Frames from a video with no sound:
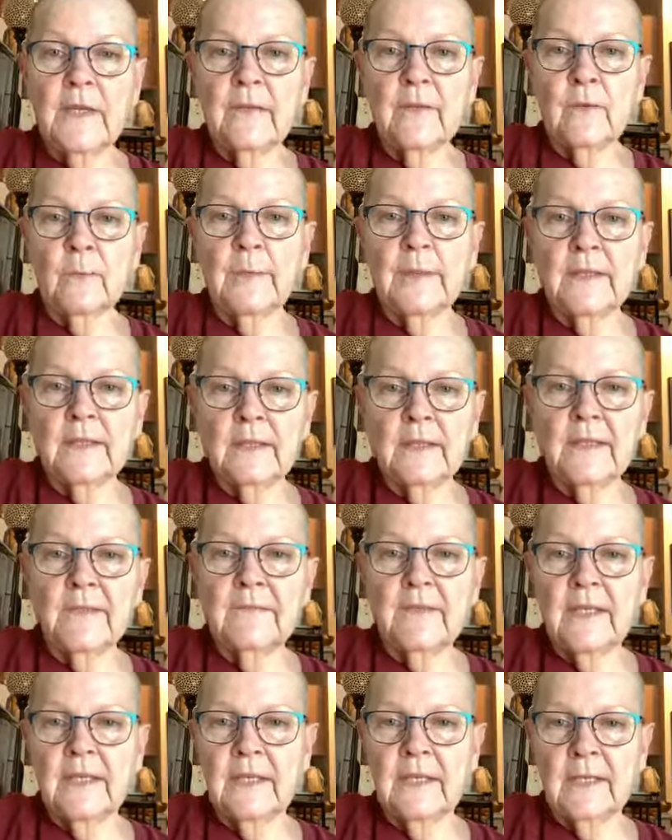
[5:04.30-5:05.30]
either been
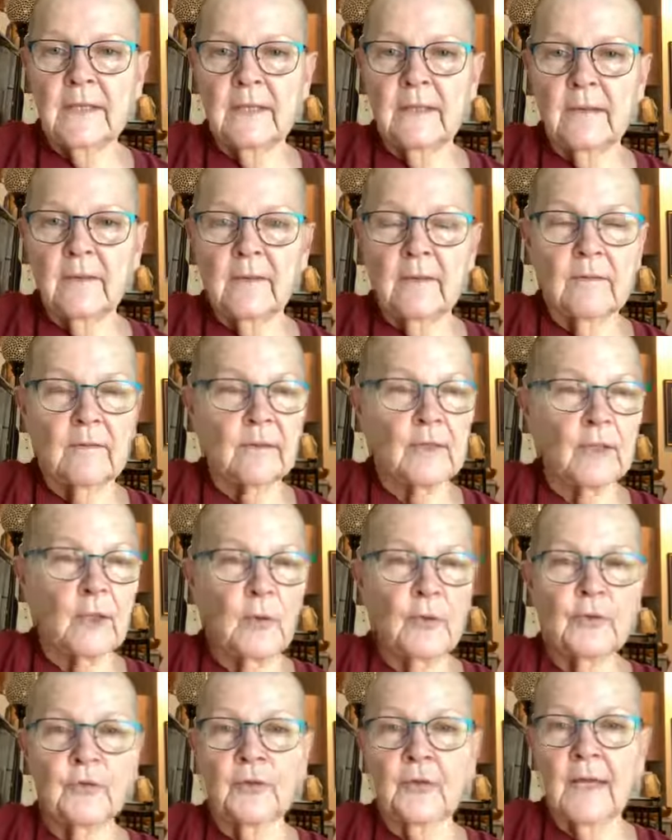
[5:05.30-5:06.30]
living in
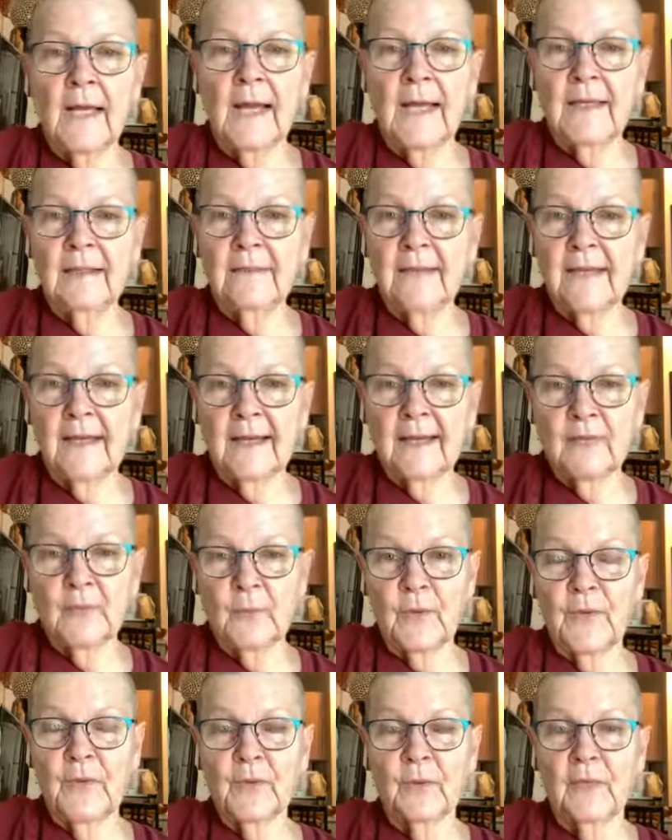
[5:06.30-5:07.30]
closer contact
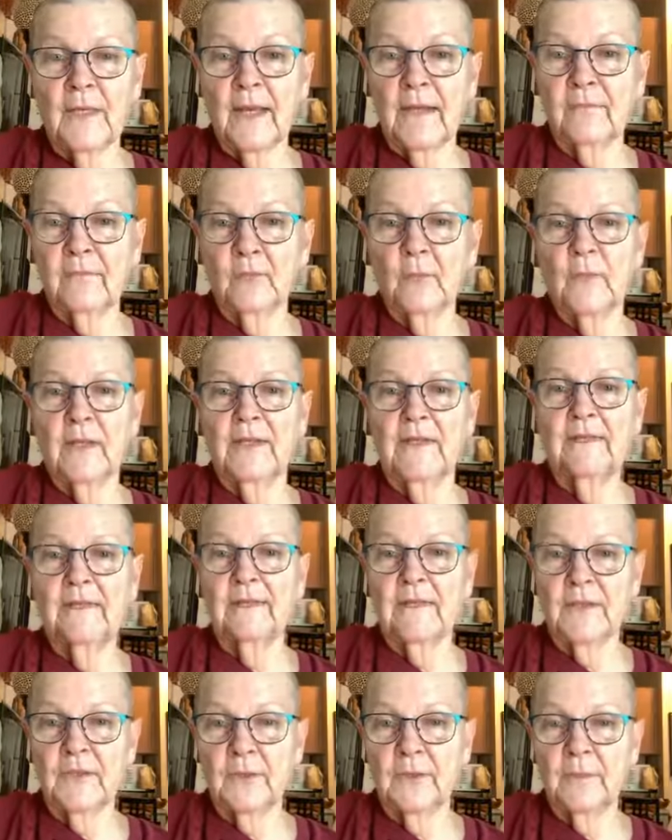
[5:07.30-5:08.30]
with your loved
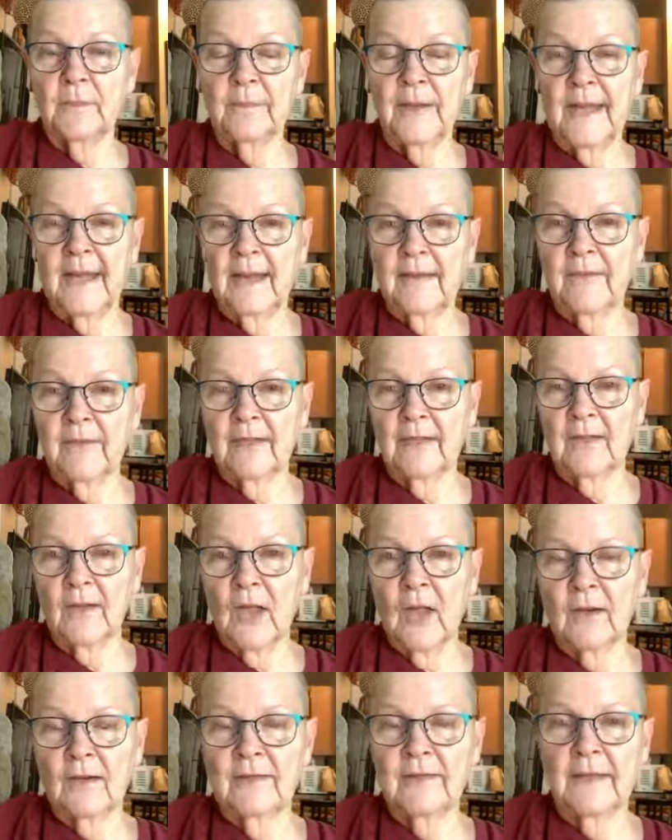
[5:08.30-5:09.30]
ones than you have in a
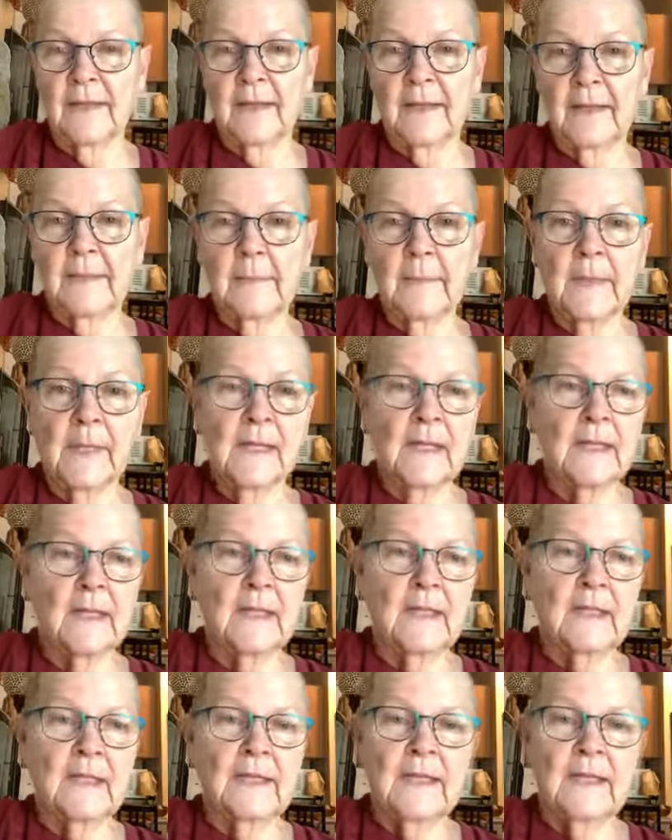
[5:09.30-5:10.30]
long time.
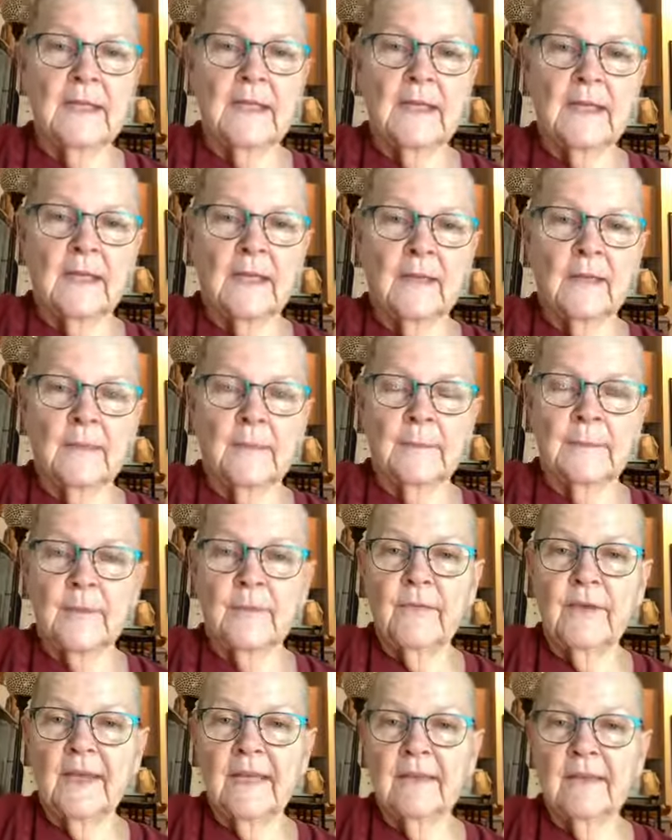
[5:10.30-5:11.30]

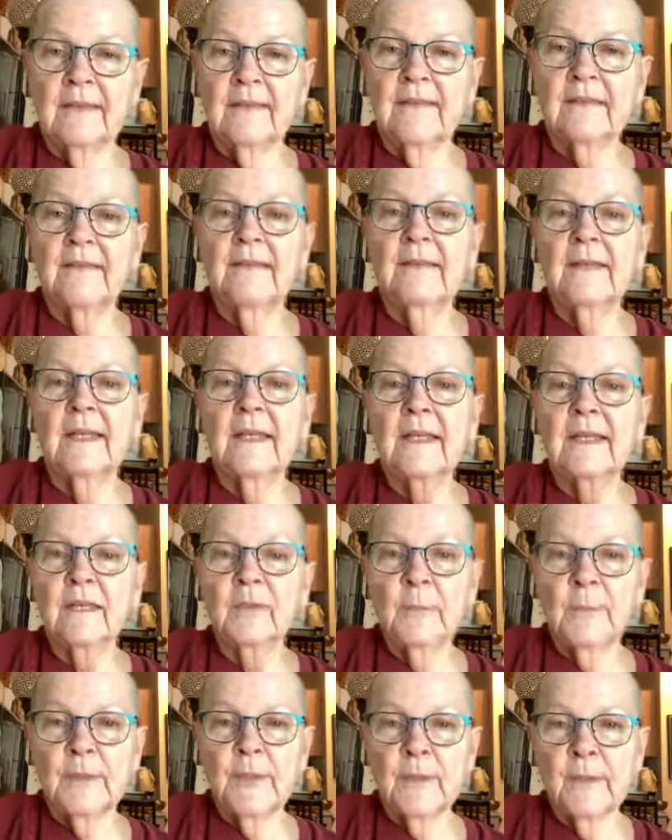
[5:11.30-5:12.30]
You've had
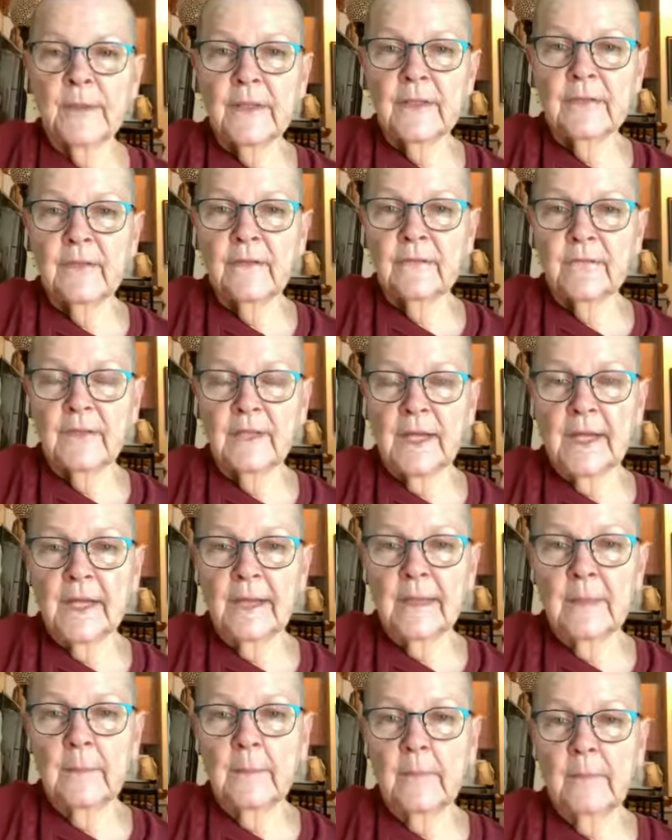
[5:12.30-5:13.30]
extended periods of
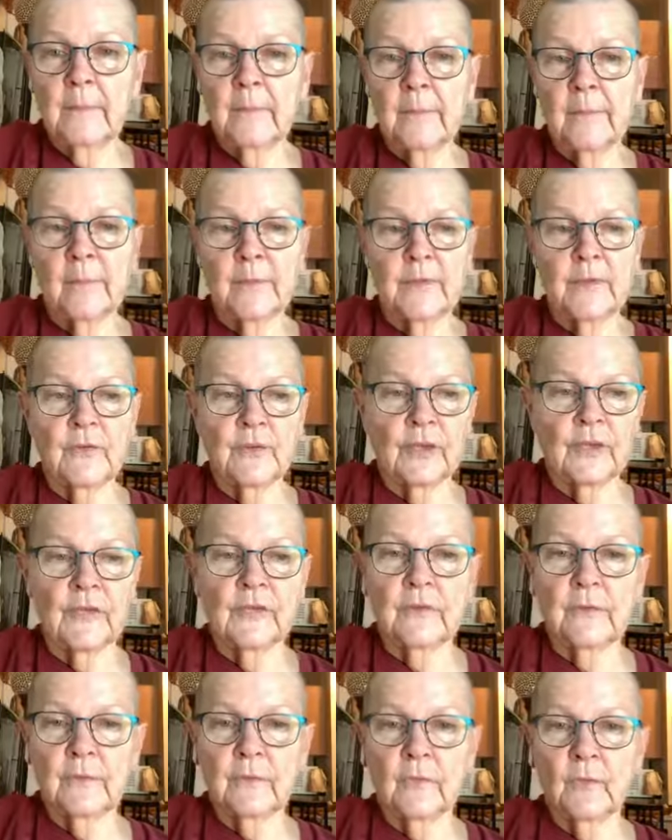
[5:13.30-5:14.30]
time
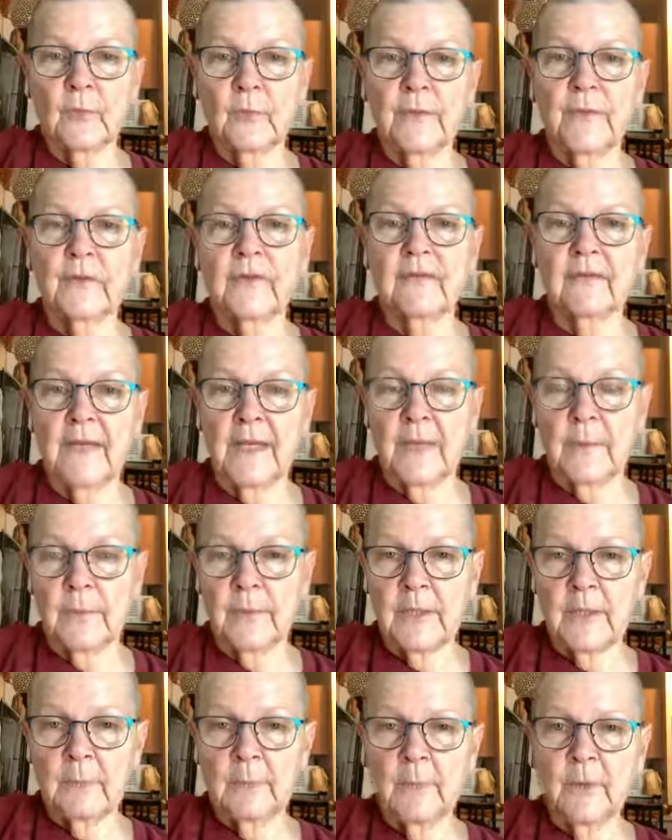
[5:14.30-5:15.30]
just with the same
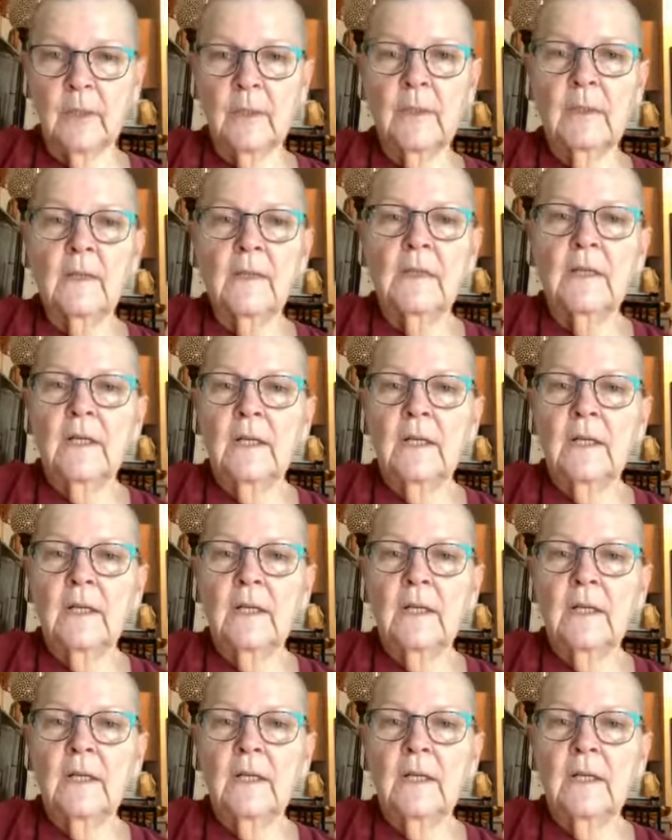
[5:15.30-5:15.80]
people,